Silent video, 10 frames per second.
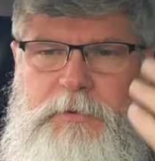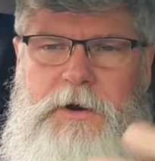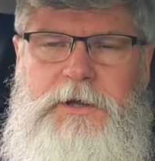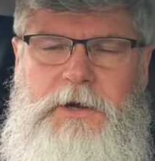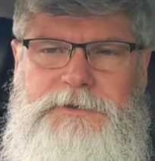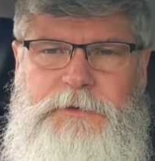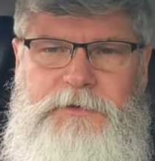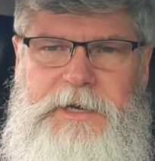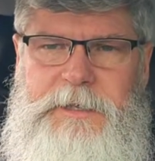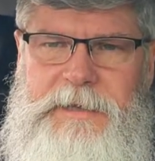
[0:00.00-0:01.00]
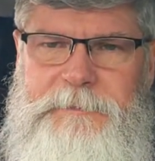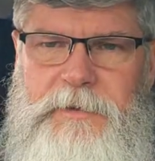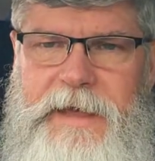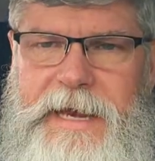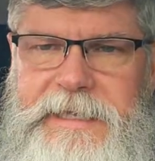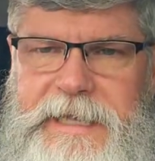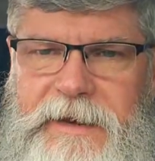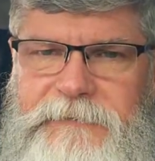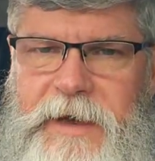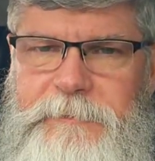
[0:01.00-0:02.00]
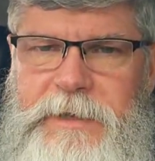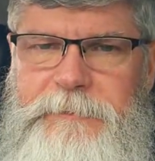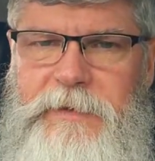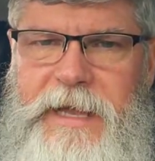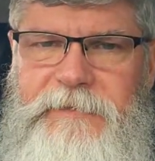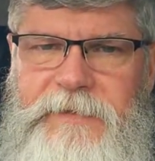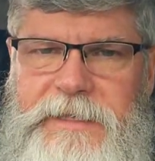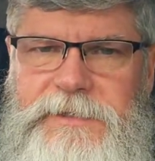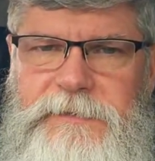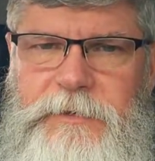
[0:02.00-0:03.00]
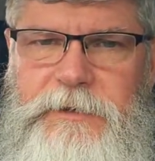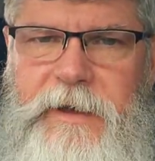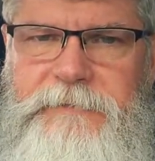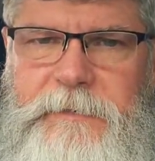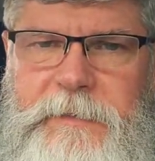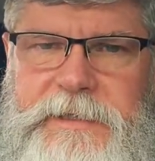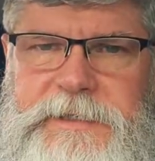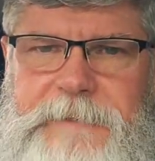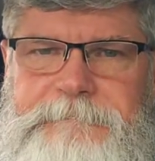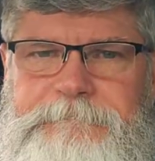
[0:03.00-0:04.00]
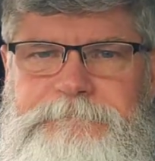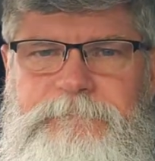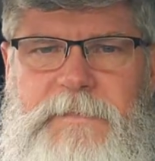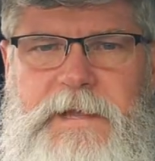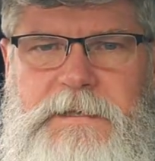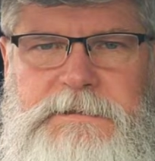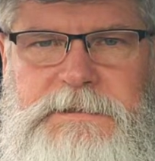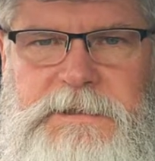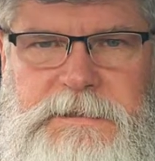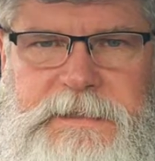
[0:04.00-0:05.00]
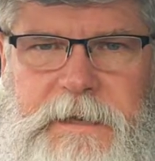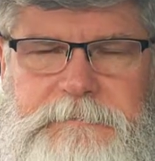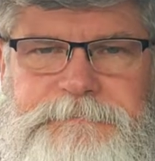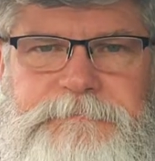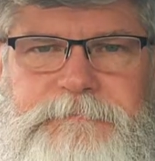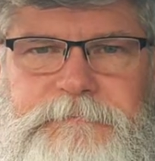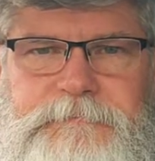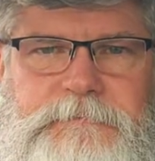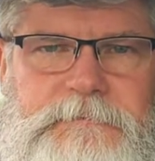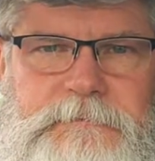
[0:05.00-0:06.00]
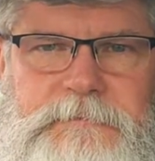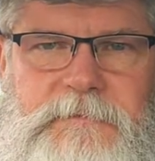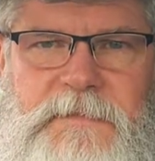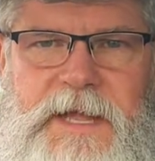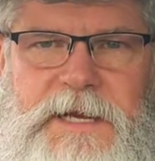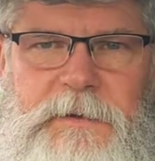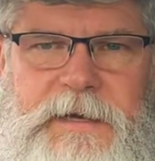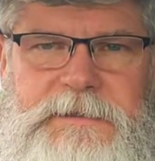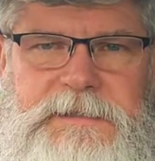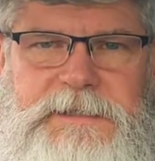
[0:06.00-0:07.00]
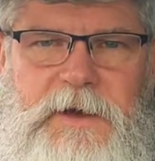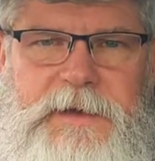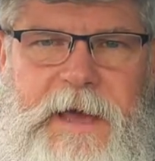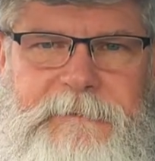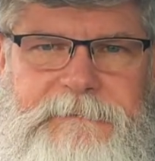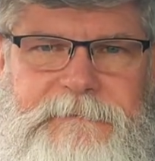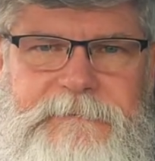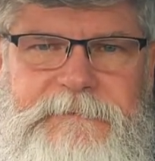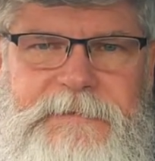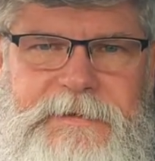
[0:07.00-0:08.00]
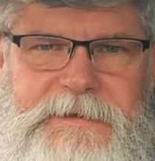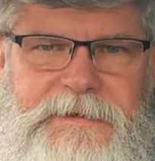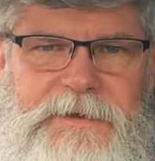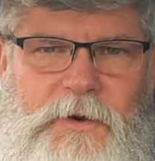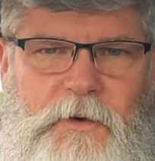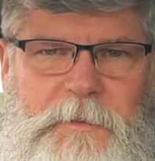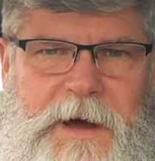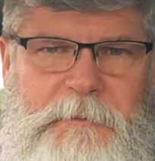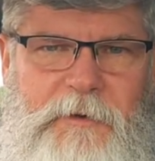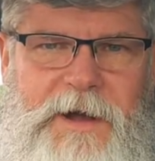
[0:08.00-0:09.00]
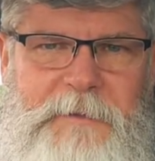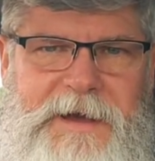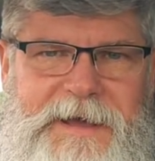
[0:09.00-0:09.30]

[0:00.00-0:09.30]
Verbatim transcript: protocols for greeting people and identifying people at events when you have diplomats there. Yep. Anyway, so yeah. Obamarama